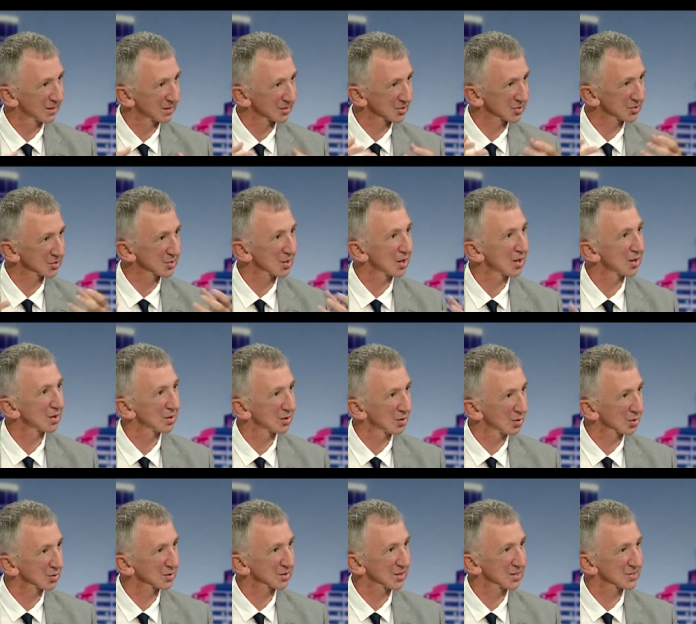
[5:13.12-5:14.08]
style
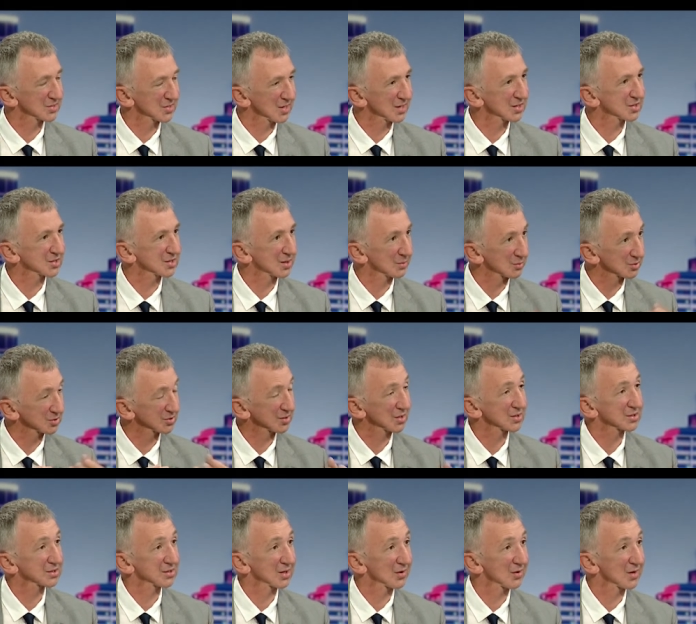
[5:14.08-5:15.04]
organisation that was
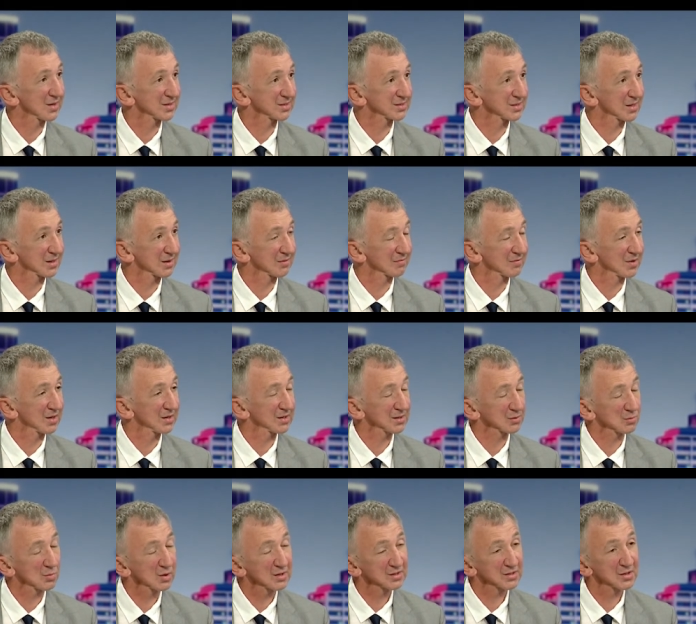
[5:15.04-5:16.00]
going to go out and get it
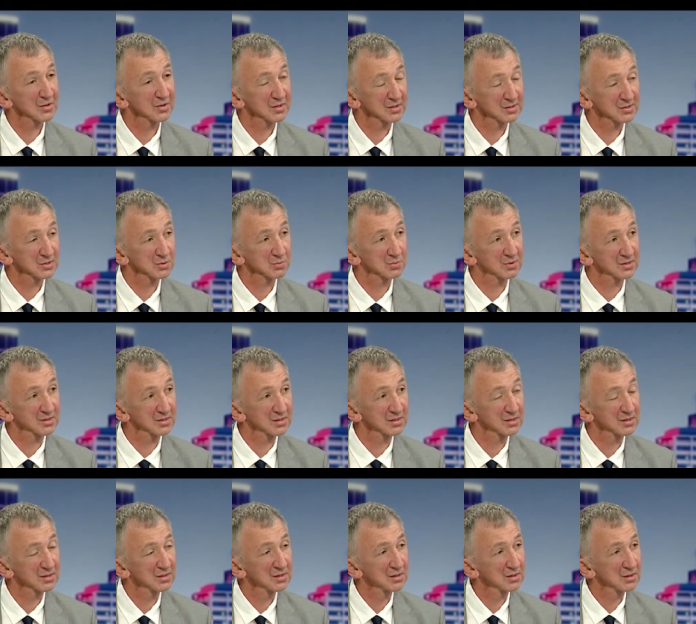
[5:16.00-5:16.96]
funding. One of the things we
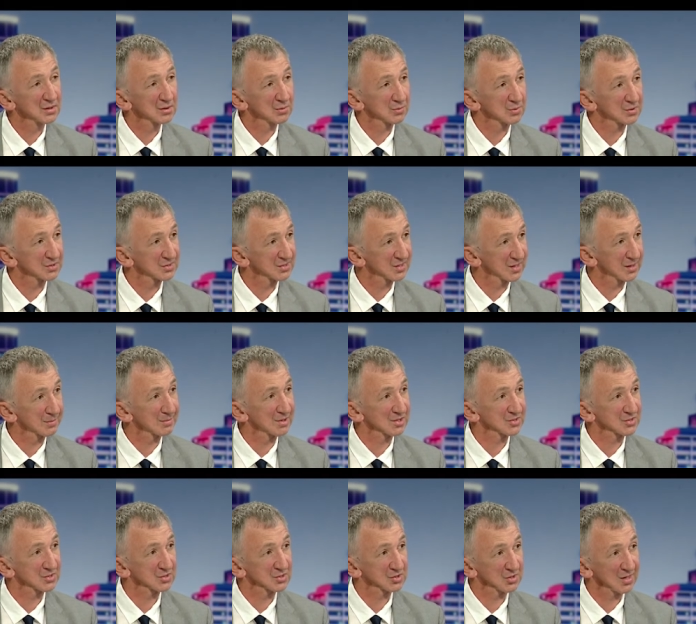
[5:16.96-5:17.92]
did with
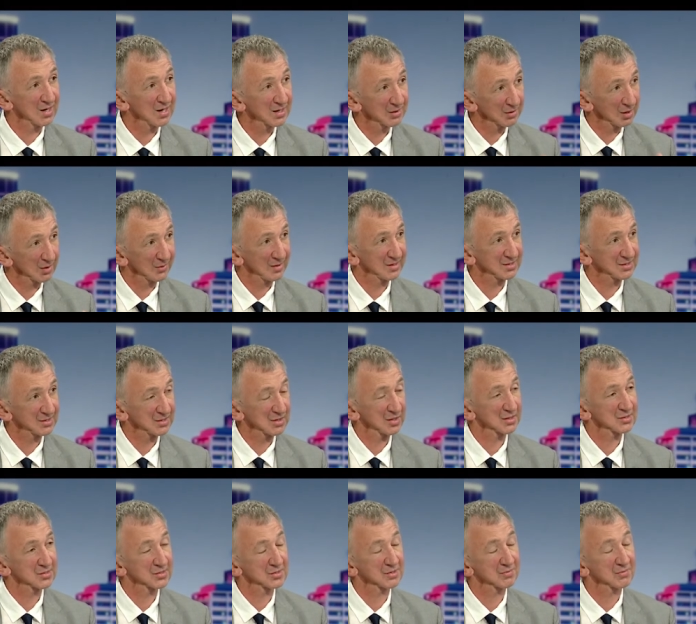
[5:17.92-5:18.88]
TMS Australia, I
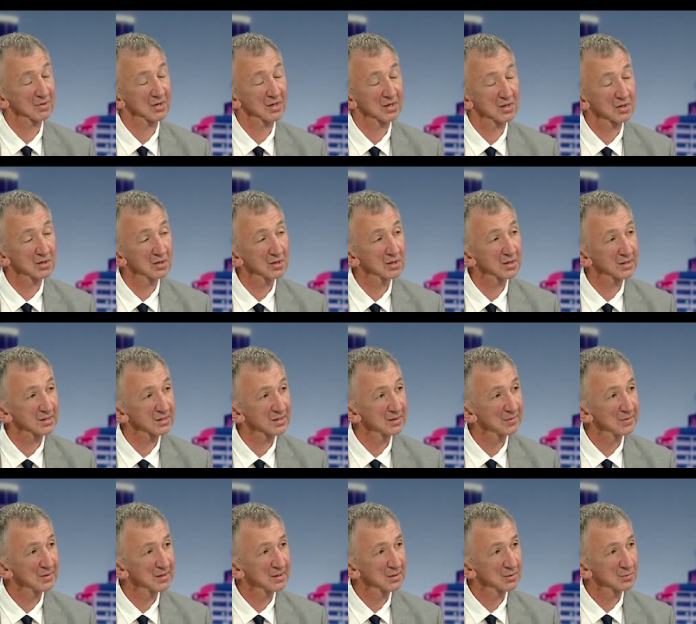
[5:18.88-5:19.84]
recognised this very early,
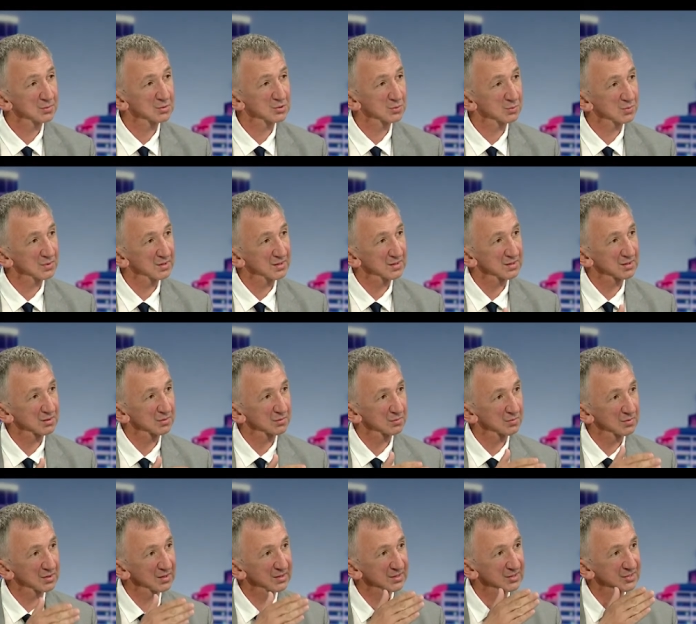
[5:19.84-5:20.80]
was we
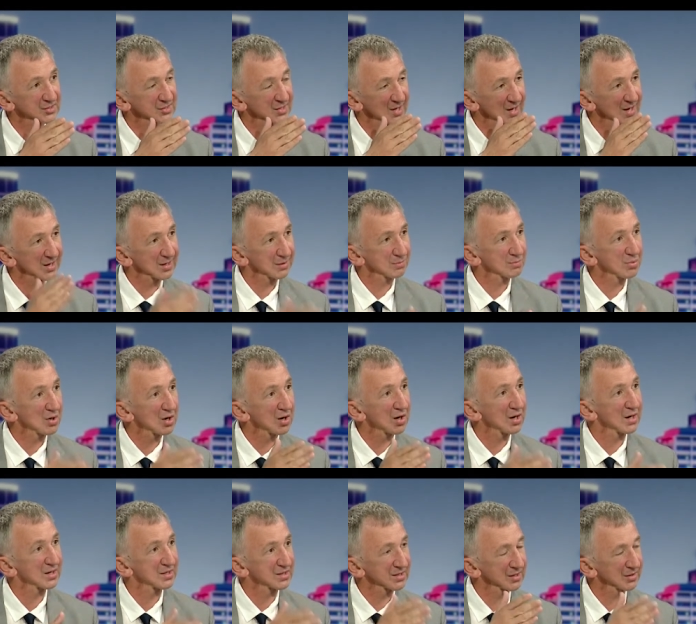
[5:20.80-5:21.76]
really started
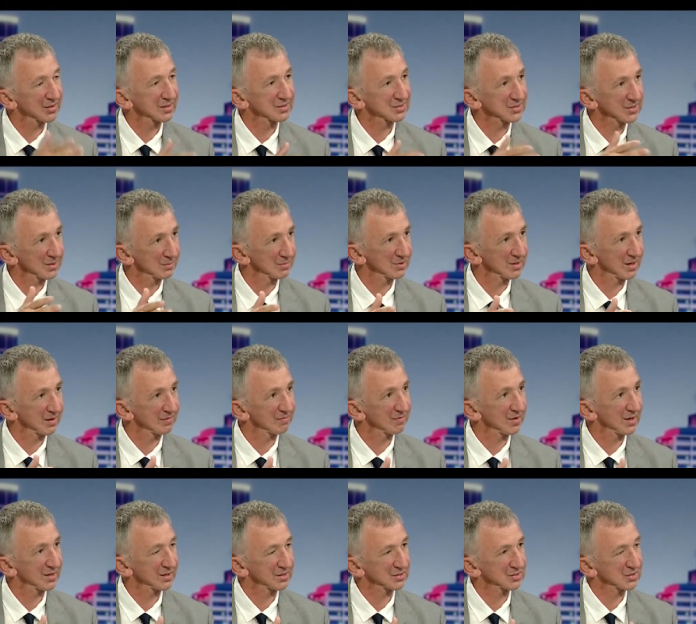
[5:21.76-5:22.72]
pioneering some of that
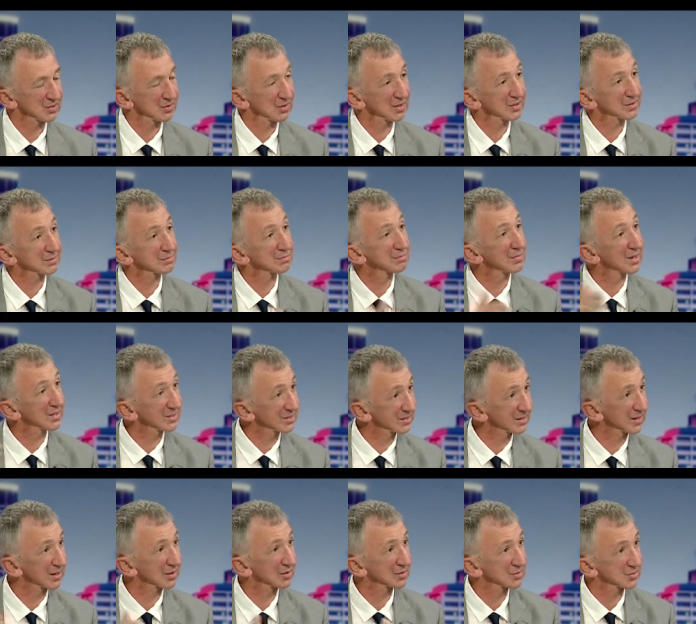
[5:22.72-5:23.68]
funding. So I think
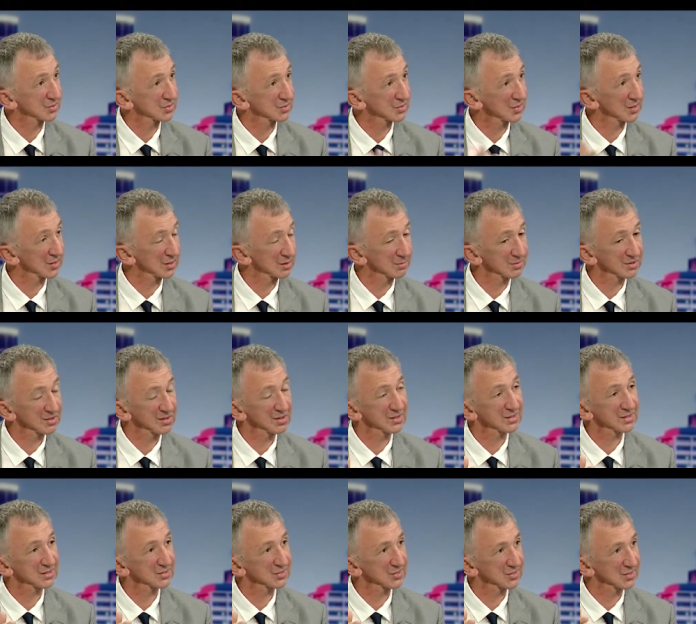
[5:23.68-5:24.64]
Medicare, as you said in the
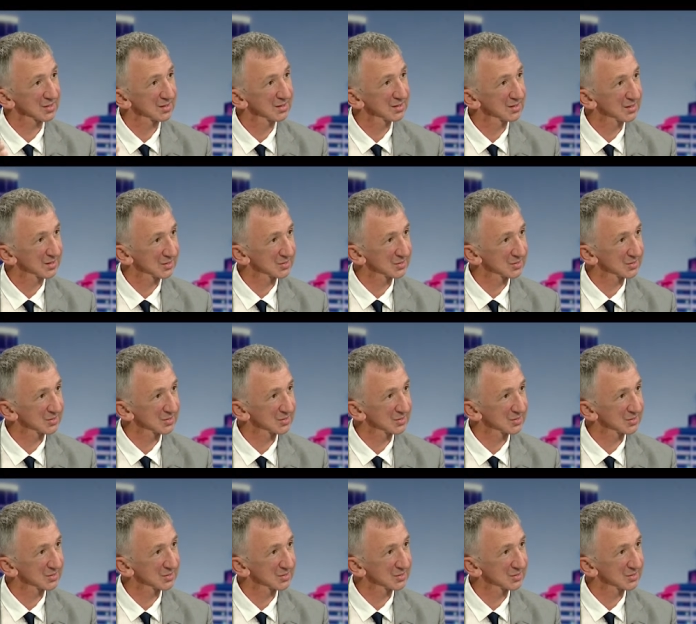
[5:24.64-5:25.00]
beginning, is the